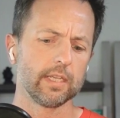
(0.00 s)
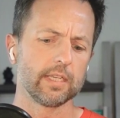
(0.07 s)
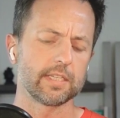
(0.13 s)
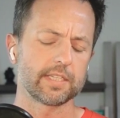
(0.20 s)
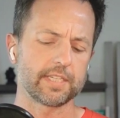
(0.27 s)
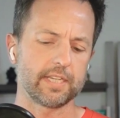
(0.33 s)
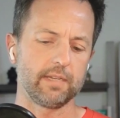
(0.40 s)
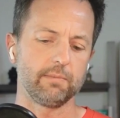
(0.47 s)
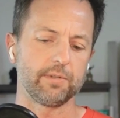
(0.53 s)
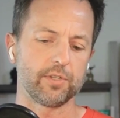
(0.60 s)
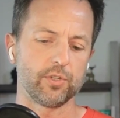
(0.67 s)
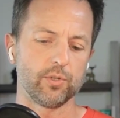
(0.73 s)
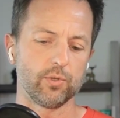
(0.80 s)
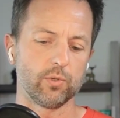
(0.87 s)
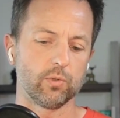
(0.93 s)
seem
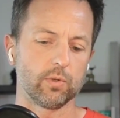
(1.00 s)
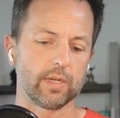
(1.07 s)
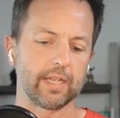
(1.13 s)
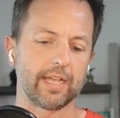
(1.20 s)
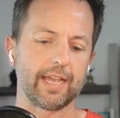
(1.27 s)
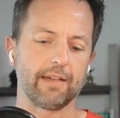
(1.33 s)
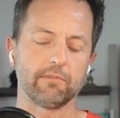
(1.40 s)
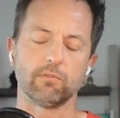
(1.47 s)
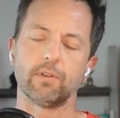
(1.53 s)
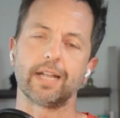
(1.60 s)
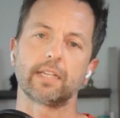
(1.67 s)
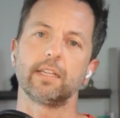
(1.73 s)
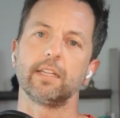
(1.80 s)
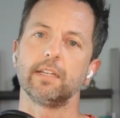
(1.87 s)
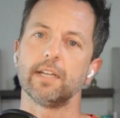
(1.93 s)
to have
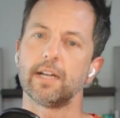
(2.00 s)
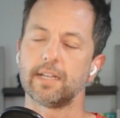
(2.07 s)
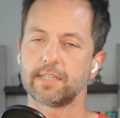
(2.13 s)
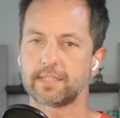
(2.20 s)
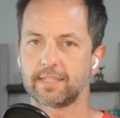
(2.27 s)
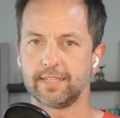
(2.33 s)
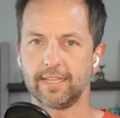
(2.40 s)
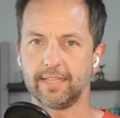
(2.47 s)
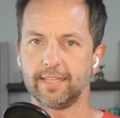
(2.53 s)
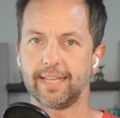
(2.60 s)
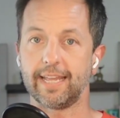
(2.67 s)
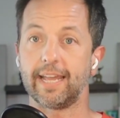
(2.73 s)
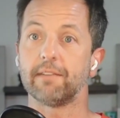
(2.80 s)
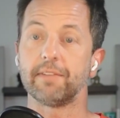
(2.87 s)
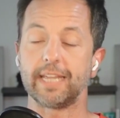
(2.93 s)
recognized that
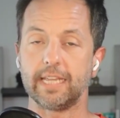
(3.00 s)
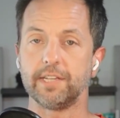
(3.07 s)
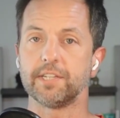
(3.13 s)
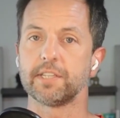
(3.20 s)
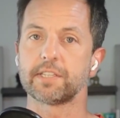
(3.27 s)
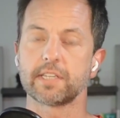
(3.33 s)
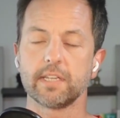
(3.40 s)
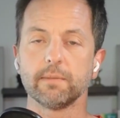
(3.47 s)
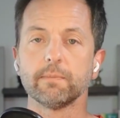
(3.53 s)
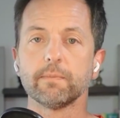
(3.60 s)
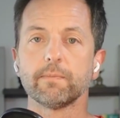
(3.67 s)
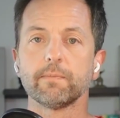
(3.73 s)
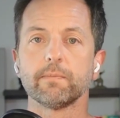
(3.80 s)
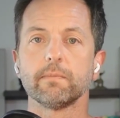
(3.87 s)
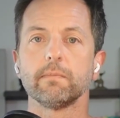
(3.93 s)
they have agency
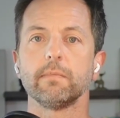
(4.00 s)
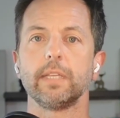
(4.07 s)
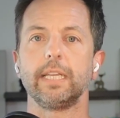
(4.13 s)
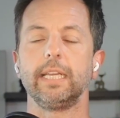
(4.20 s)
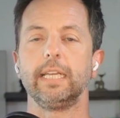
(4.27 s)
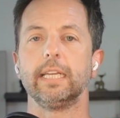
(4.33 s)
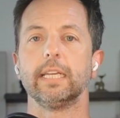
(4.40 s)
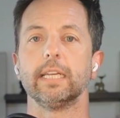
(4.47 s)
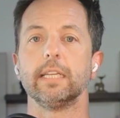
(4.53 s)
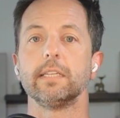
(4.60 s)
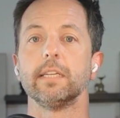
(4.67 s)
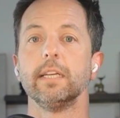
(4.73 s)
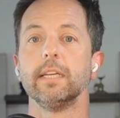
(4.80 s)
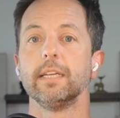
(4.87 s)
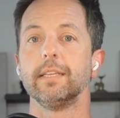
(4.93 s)
and
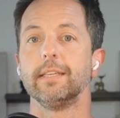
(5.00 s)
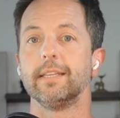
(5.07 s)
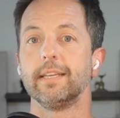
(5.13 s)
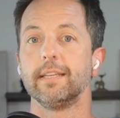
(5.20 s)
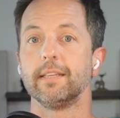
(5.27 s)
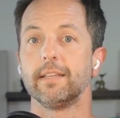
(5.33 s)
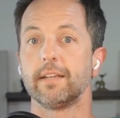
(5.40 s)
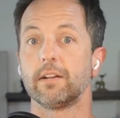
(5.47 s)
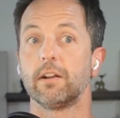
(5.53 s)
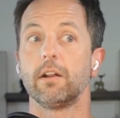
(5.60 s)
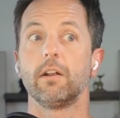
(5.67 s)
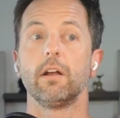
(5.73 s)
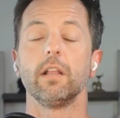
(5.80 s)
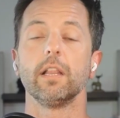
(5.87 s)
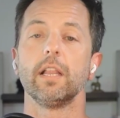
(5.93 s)
that there
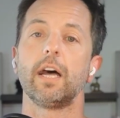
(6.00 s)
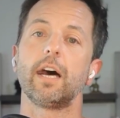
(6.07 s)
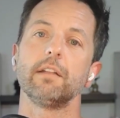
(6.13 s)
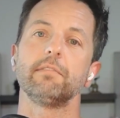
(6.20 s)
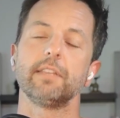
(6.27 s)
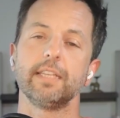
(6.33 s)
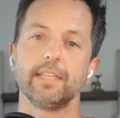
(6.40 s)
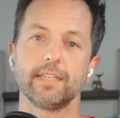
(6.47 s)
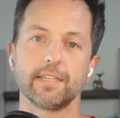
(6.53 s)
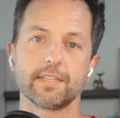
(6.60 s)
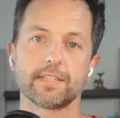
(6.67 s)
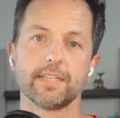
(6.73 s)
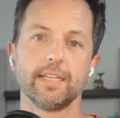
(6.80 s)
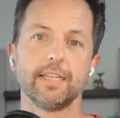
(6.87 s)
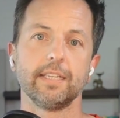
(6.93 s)
are a lot of
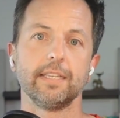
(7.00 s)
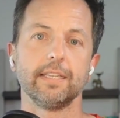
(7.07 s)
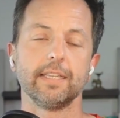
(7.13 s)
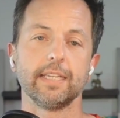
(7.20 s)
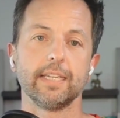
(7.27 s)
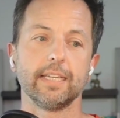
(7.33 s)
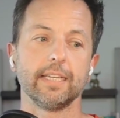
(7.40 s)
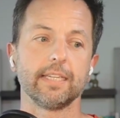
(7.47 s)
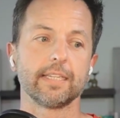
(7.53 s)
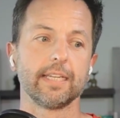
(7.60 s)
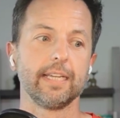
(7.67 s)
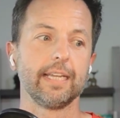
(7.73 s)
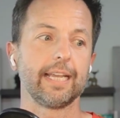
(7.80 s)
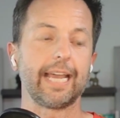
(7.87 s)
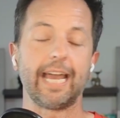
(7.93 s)
things that
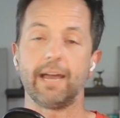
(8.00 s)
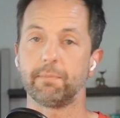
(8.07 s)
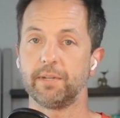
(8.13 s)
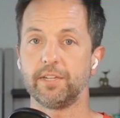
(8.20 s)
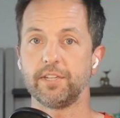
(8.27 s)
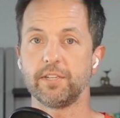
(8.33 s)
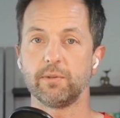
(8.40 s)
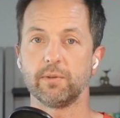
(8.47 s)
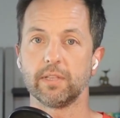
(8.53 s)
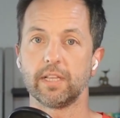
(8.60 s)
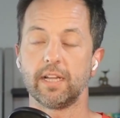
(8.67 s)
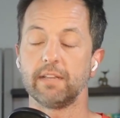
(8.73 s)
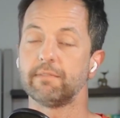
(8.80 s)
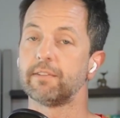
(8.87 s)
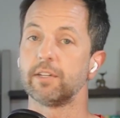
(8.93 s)
happen to you in
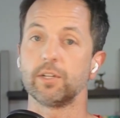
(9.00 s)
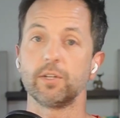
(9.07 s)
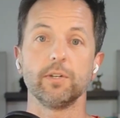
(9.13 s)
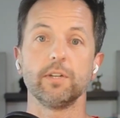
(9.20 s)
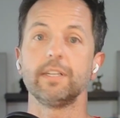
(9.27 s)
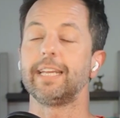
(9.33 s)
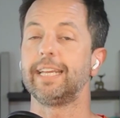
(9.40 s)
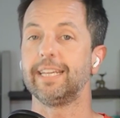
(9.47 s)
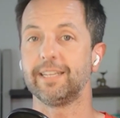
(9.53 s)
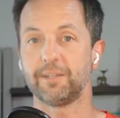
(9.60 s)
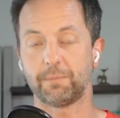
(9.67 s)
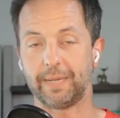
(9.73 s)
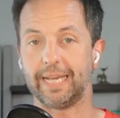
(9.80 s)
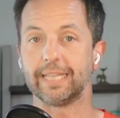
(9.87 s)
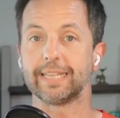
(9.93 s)
life, good
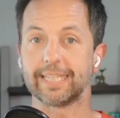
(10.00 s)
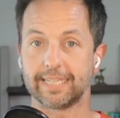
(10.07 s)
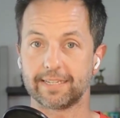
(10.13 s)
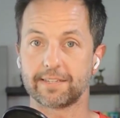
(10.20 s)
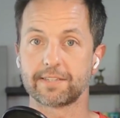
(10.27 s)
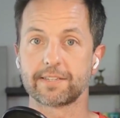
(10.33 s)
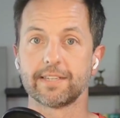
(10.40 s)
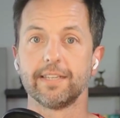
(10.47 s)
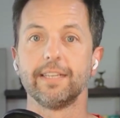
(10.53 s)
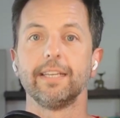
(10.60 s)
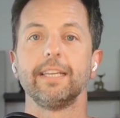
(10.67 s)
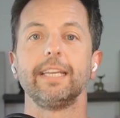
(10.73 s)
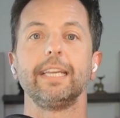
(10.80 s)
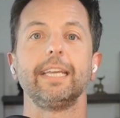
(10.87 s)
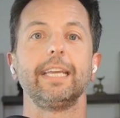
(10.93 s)
and bad things.
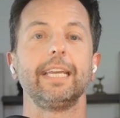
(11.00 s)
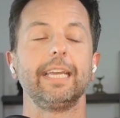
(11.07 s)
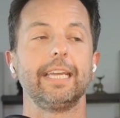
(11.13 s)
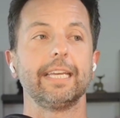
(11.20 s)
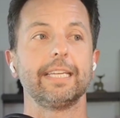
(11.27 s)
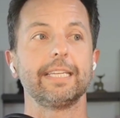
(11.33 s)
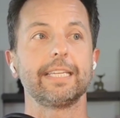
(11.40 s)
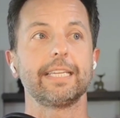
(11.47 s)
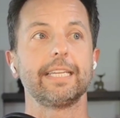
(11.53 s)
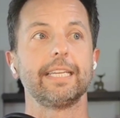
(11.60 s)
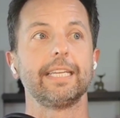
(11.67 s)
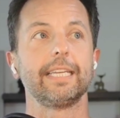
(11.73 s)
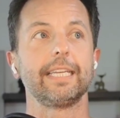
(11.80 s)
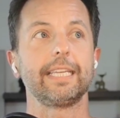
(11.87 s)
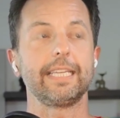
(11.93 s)
And
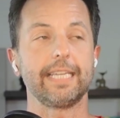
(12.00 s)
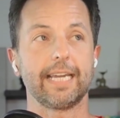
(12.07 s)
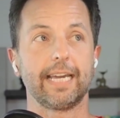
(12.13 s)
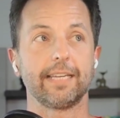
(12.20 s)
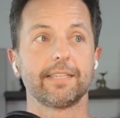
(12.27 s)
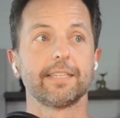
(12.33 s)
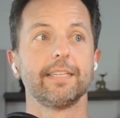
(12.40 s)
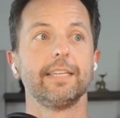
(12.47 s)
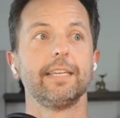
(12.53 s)
yet